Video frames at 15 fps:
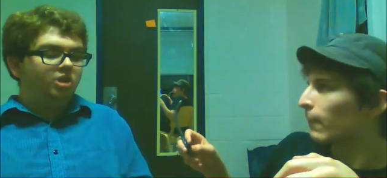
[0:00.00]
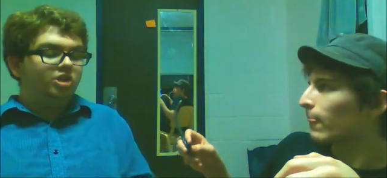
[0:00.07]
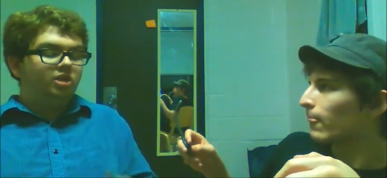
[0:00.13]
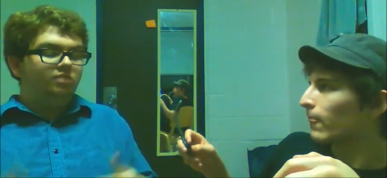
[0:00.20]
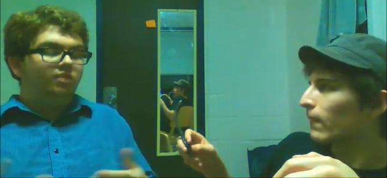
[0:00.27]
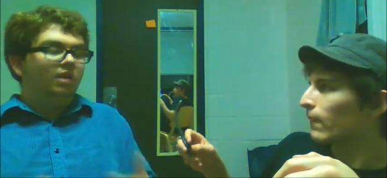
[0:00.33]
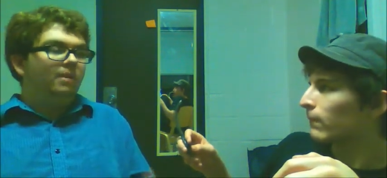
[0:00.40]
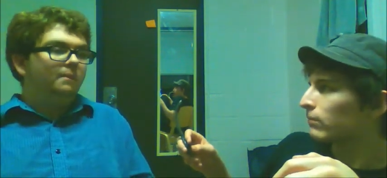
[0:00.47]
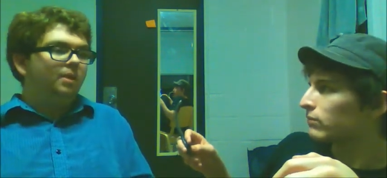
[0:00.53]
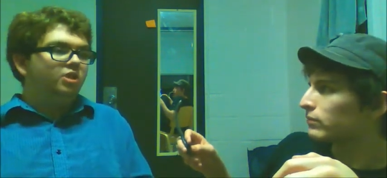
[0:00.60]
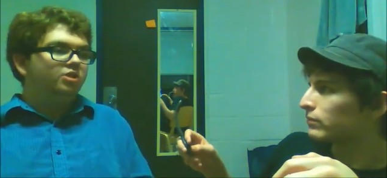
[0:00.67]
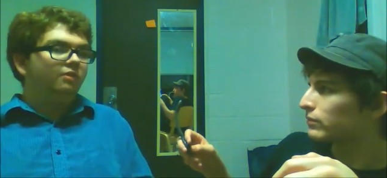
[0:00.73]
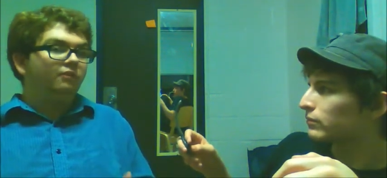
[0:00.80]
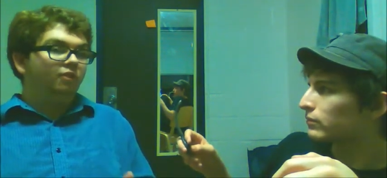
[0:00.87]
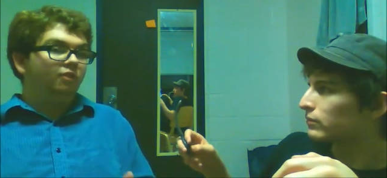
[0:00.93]
Speaker 1: and she's very
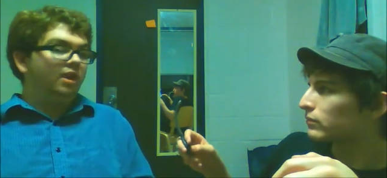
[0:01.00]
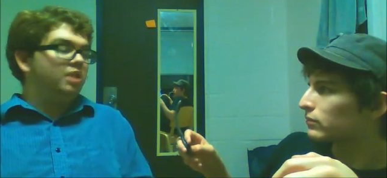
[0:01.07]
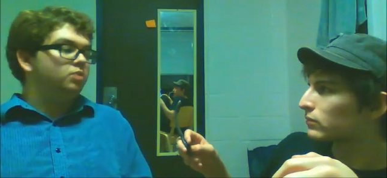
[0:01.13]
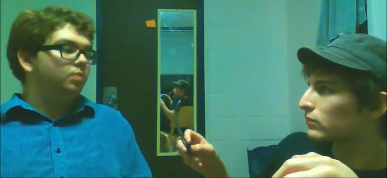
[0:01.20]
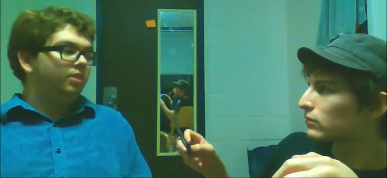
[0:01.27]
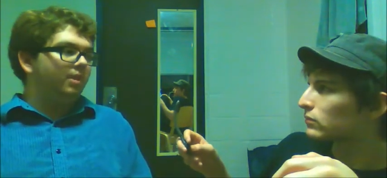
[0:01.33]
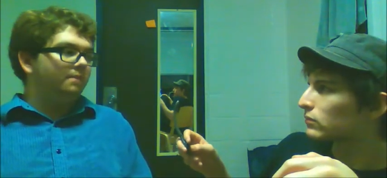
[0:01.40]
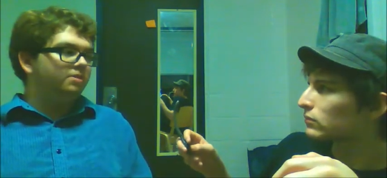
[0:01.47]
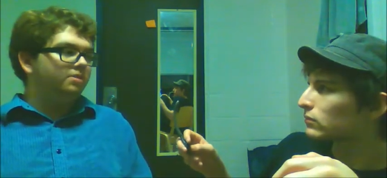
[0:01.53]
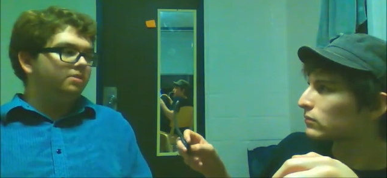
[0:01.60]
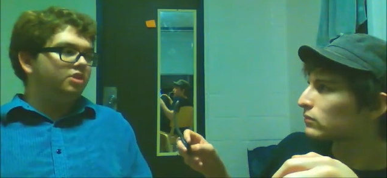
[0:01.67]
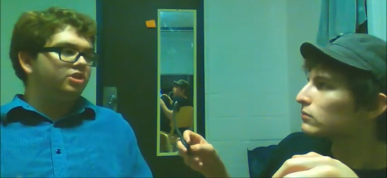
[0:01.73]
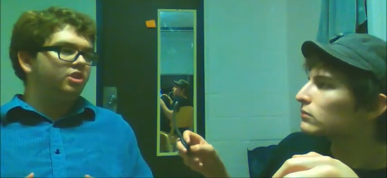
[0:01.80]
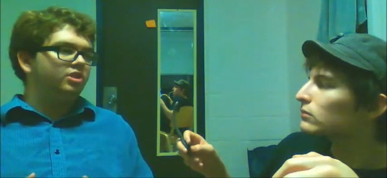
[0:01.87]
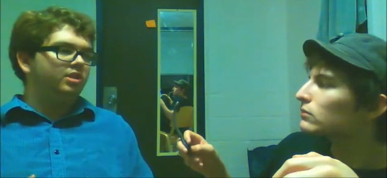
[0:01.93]
much friends with them.
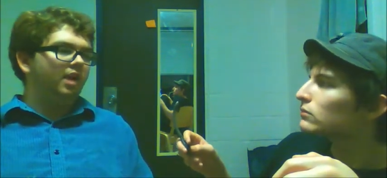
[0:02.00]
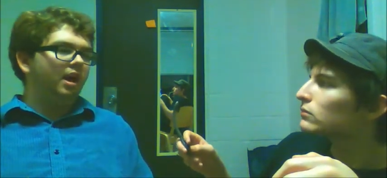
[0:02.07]
She's just